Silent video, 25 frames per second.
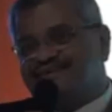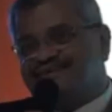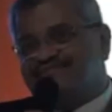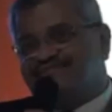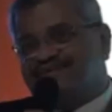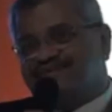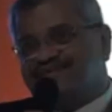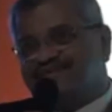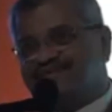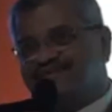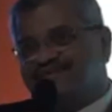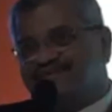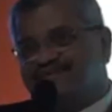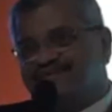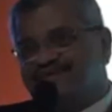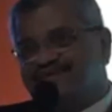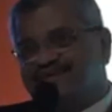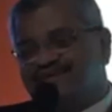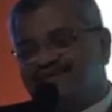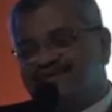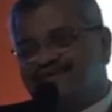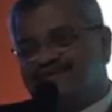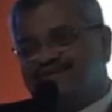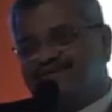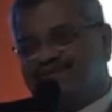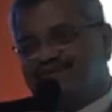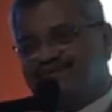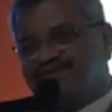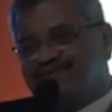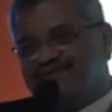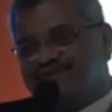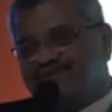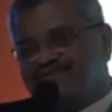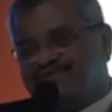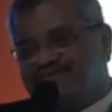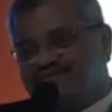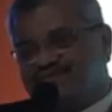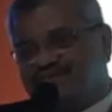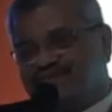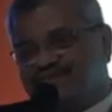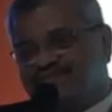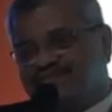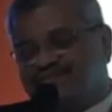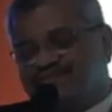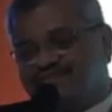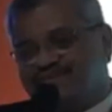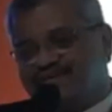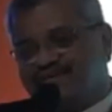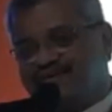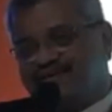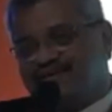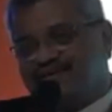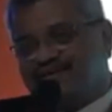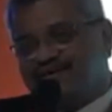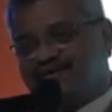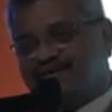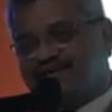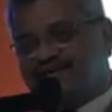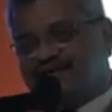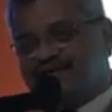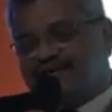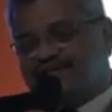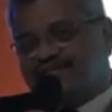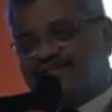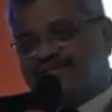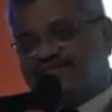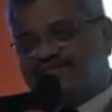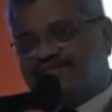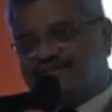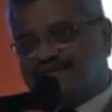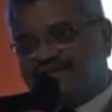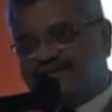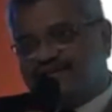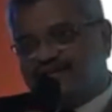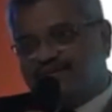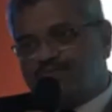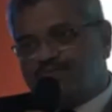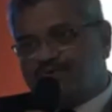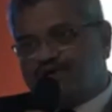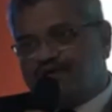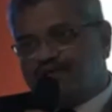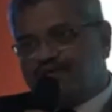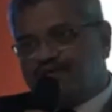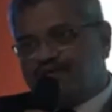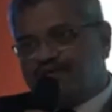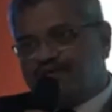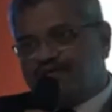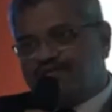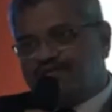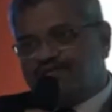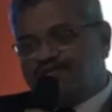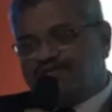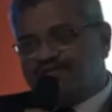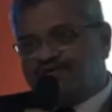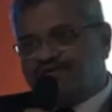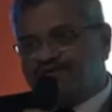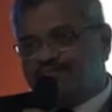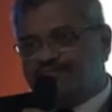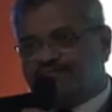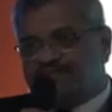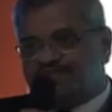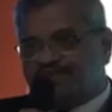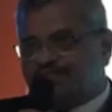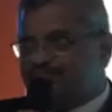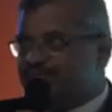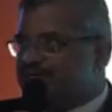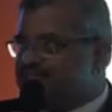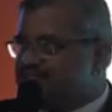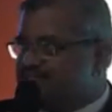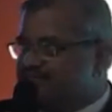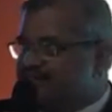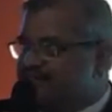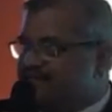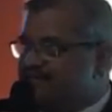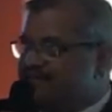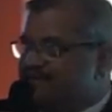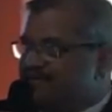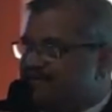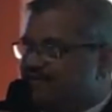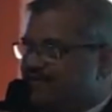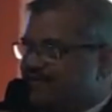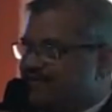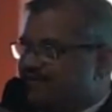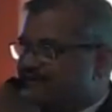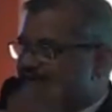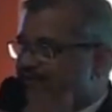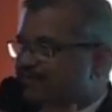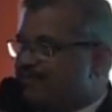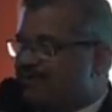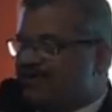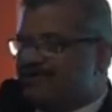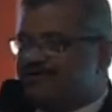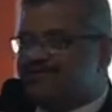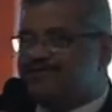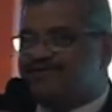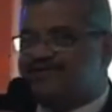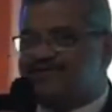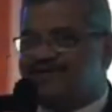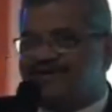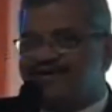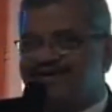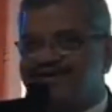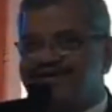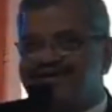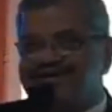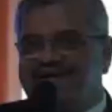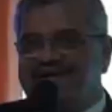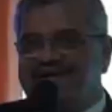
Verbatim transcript: eleven uh, or, or series. And the second one is Mister Basin talked about,